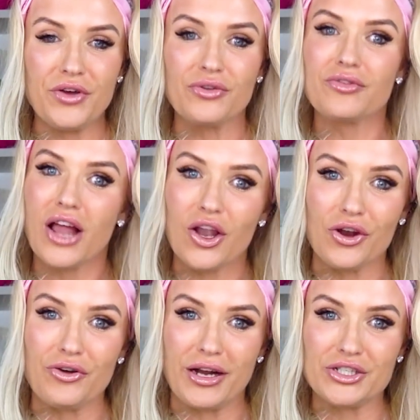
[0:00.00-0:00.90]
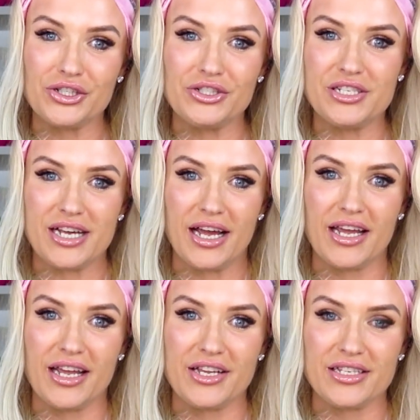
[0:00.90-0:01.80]
Felt a lot of gratitude
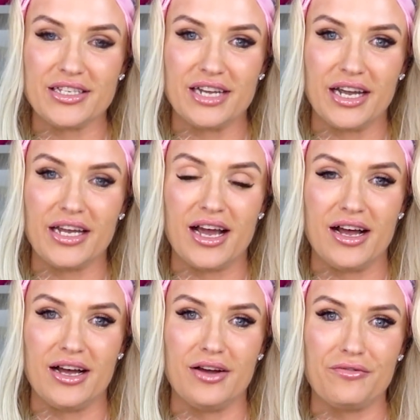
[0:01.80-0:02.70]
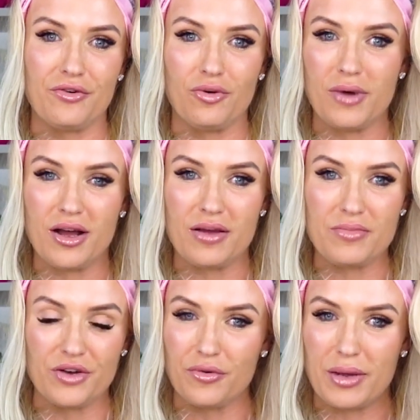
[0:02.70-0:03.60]
today and yesterday for all my
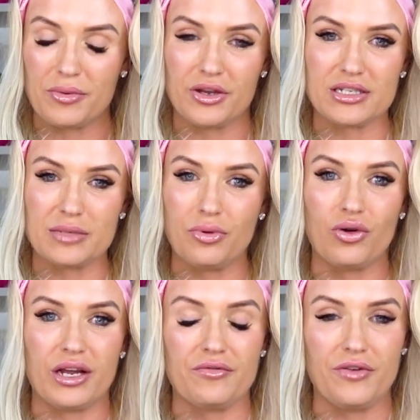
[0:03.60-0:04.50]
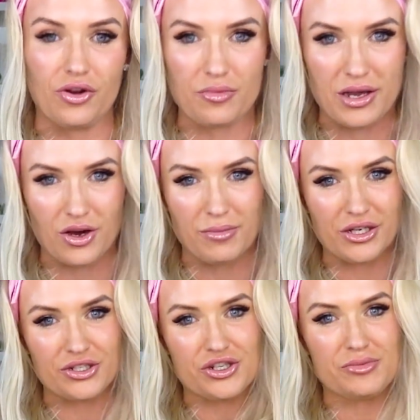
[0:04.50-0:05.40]
beautiful people that are supporting and following me on
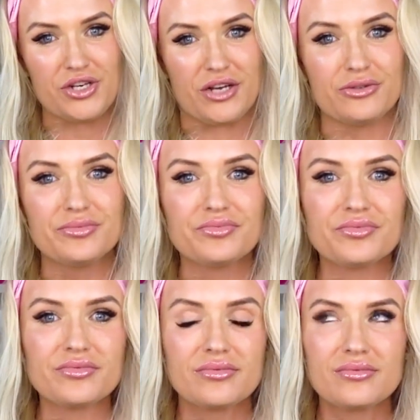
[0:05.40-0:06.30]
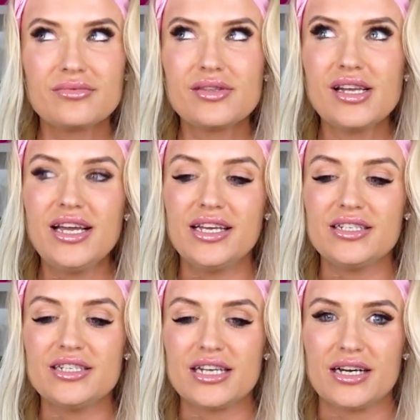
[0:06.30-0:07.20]
my YouTube channel.
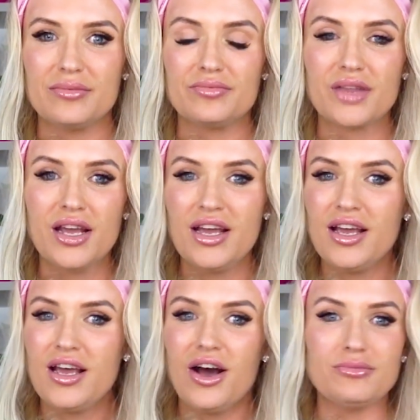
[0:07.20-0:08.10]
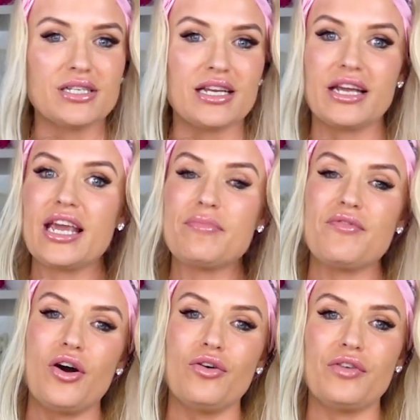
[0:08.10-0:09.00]
And I'm just going to keep
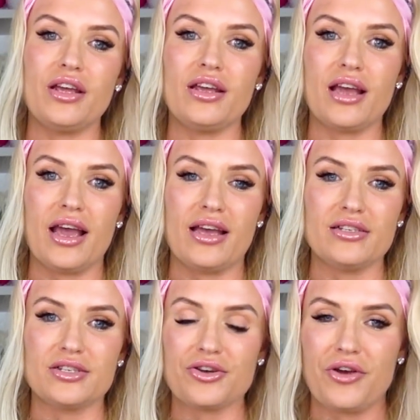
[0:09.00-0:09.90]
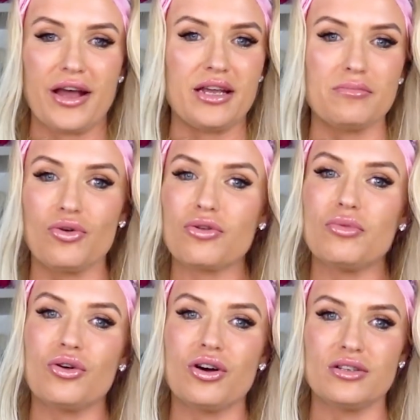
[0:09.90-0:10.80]
evolving and creating more and
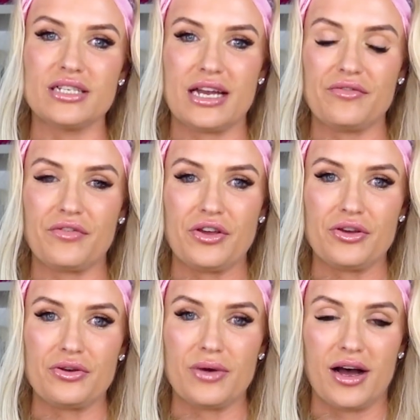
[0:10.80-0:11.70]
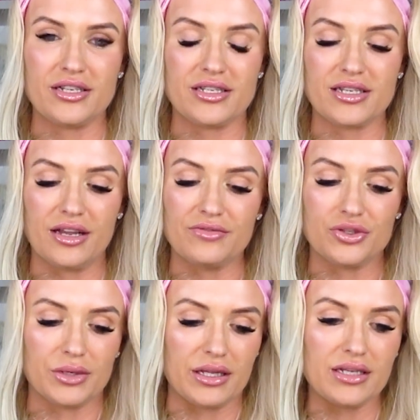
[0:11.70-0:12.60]
more content for you. I just love
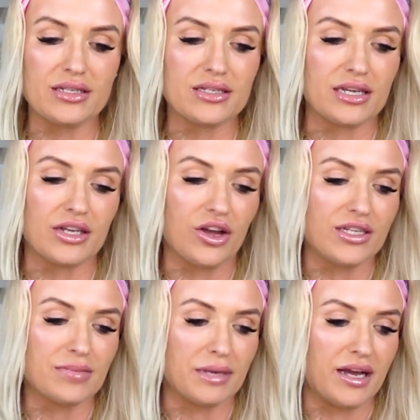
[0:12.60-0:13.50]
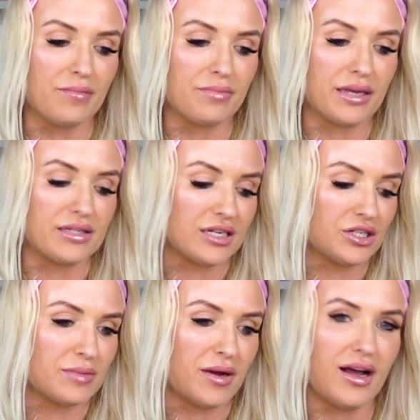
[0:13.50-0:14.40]
doing this. It lights me up. It
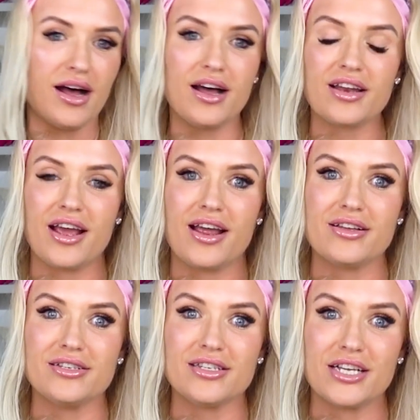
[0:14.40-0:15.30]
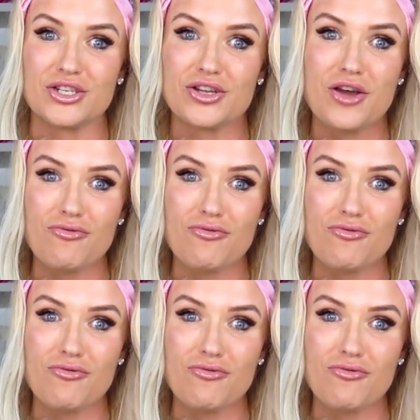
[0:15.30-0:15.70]
touches my heart, and it